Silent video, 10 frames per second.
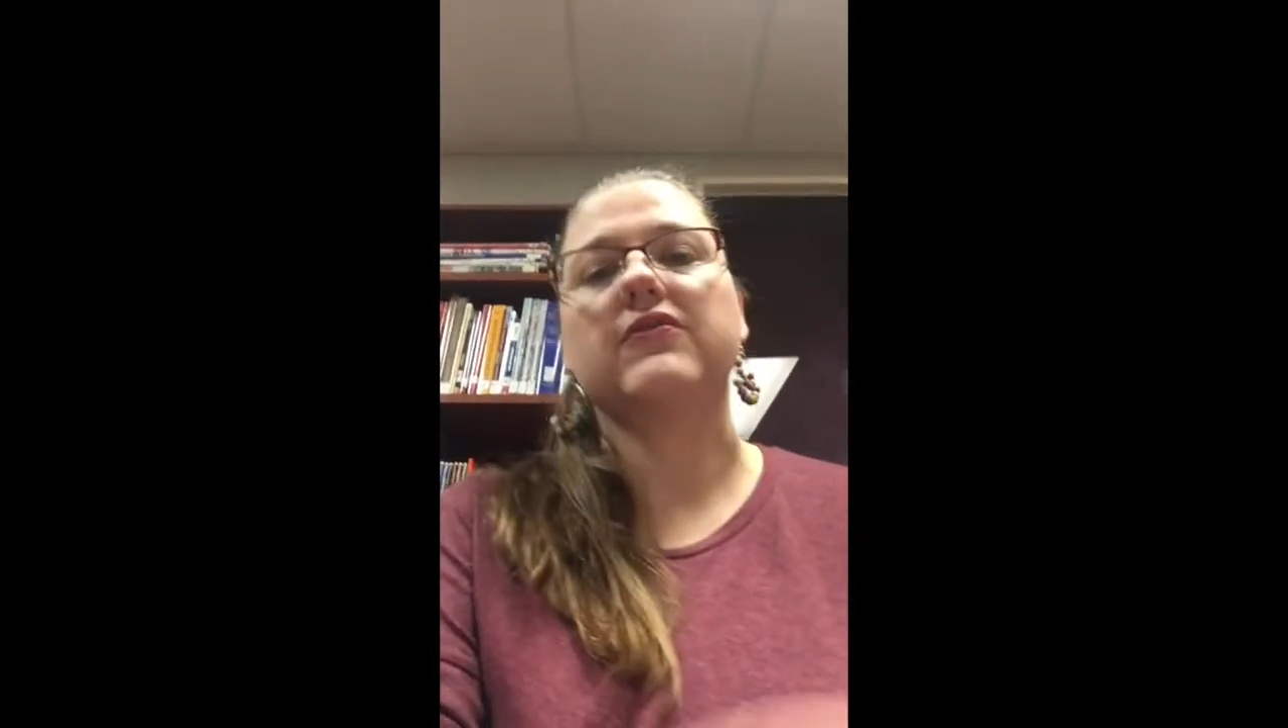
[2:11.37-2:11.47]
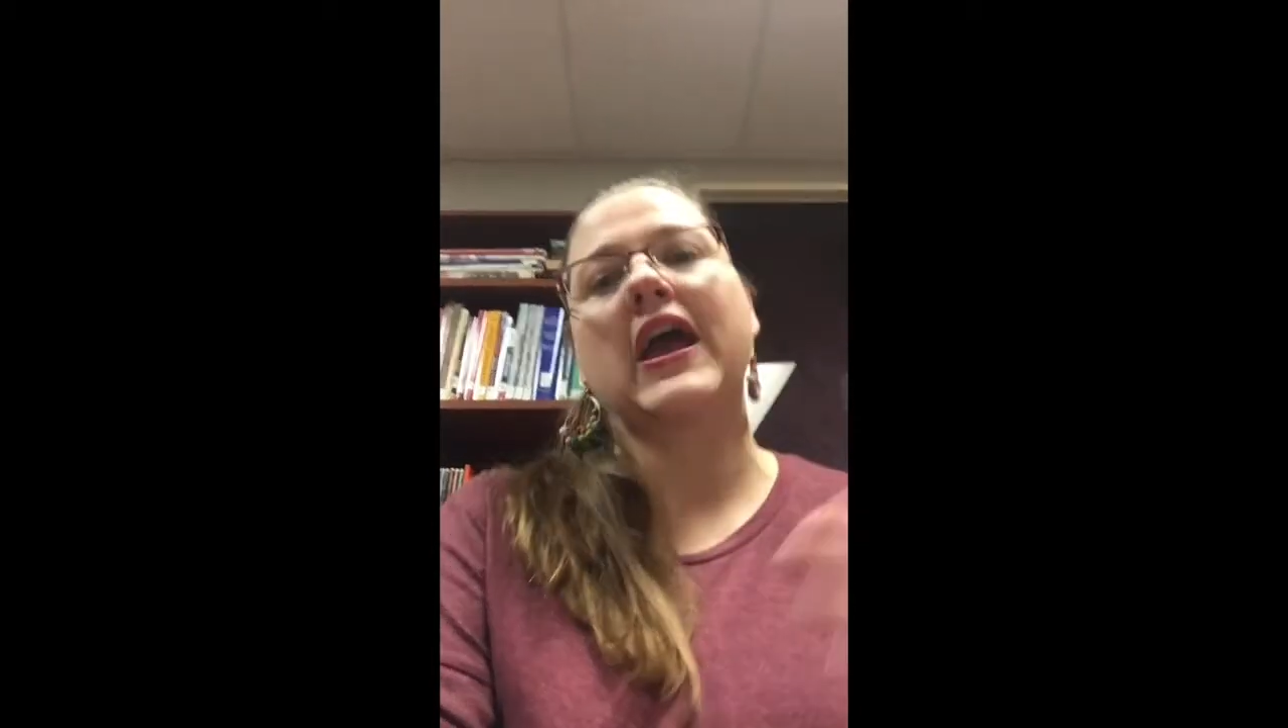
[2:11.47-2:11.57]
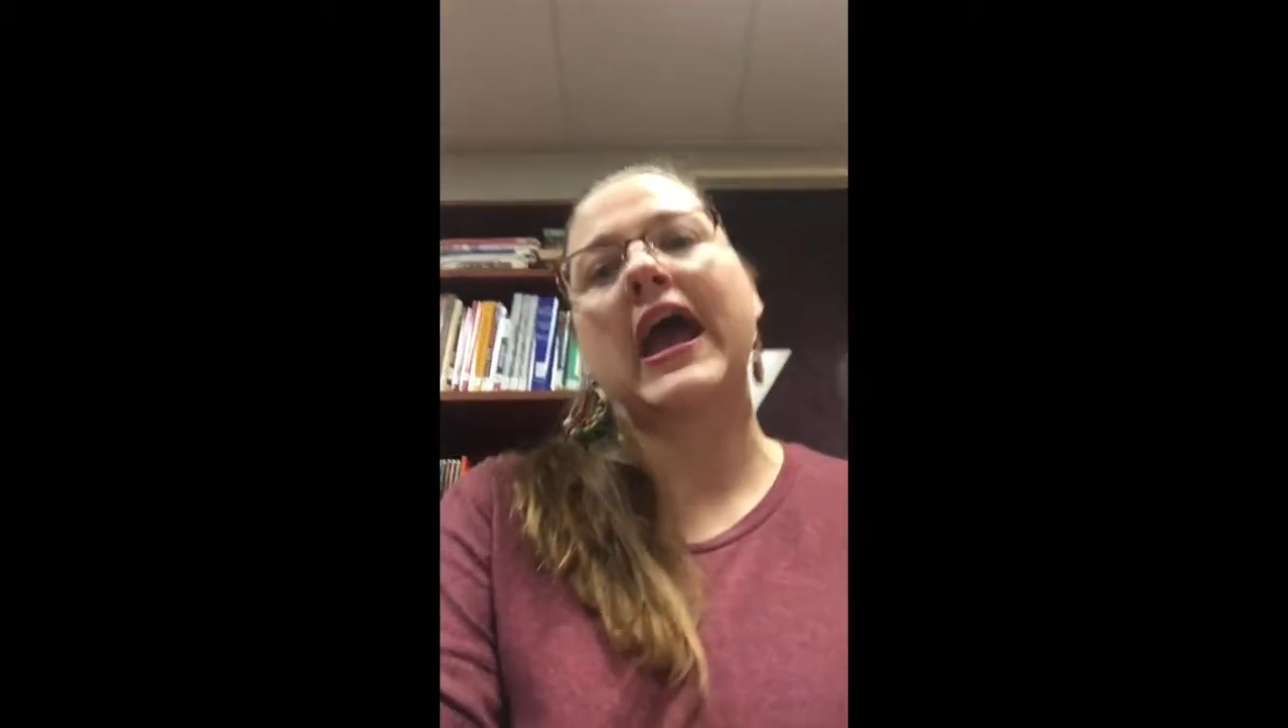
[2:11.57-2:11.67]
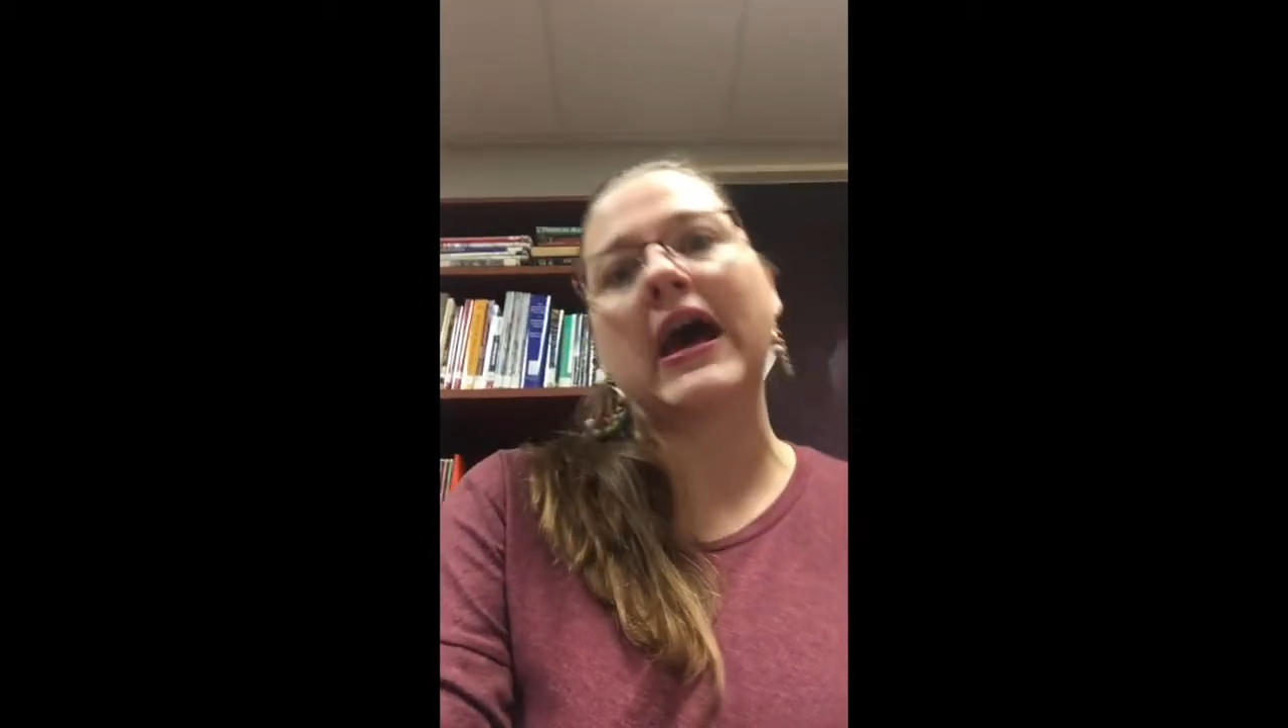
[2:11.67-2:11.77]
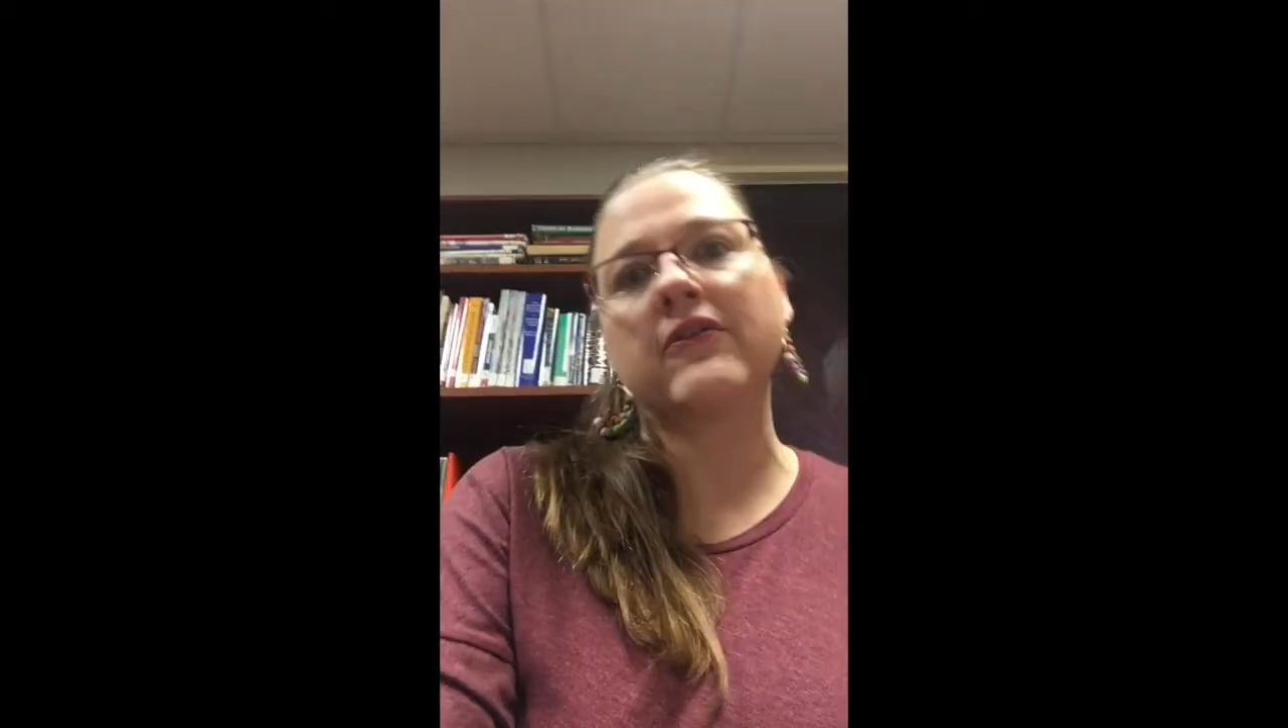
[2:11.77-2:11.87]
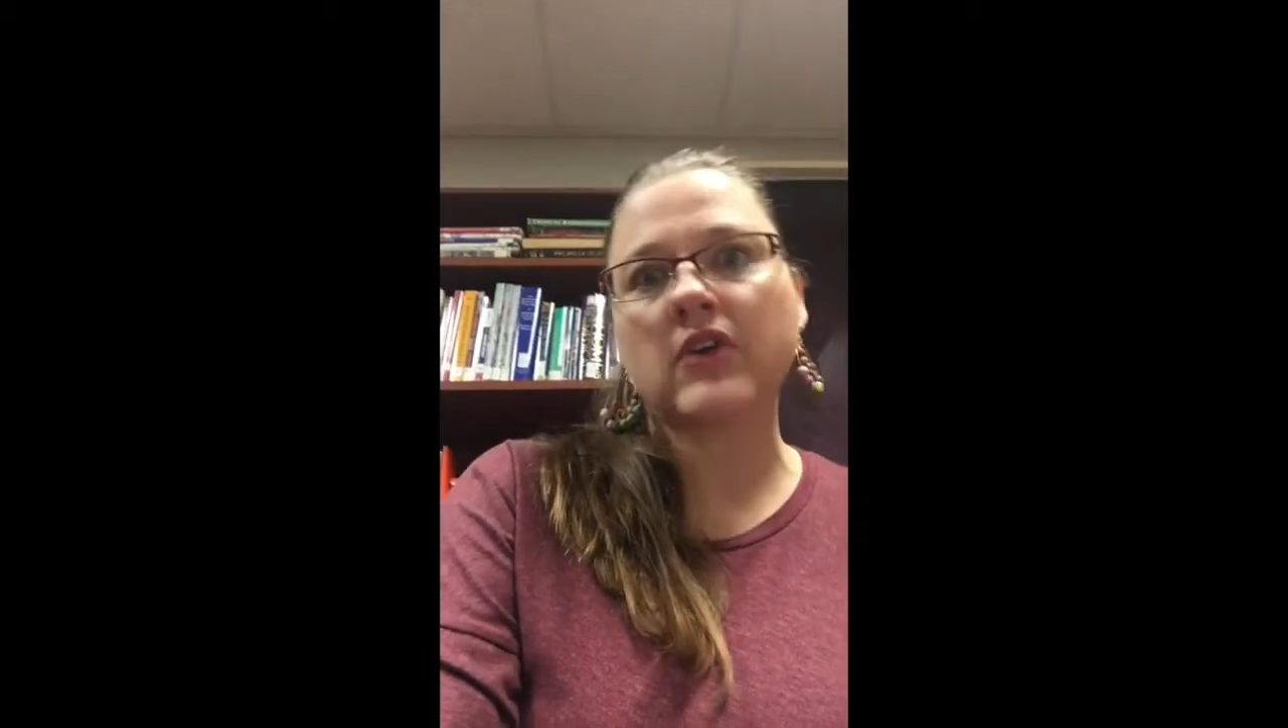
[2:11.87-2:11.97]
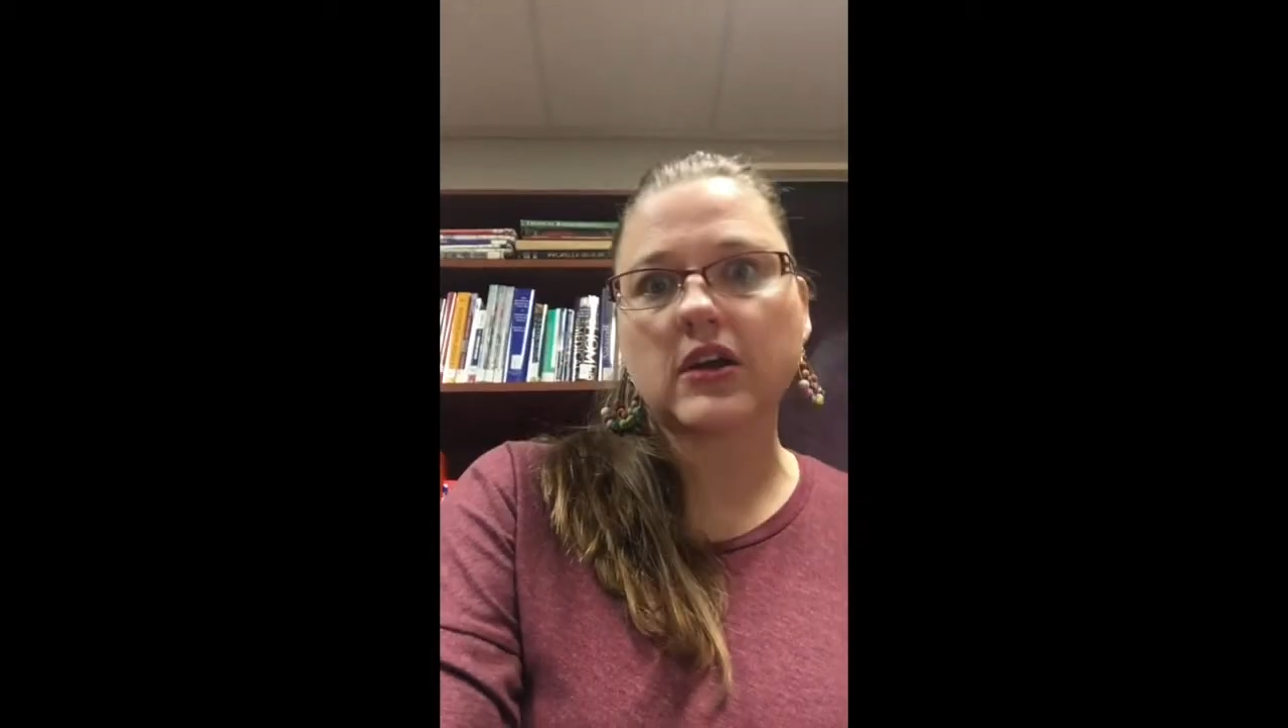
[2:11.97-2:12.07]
if I have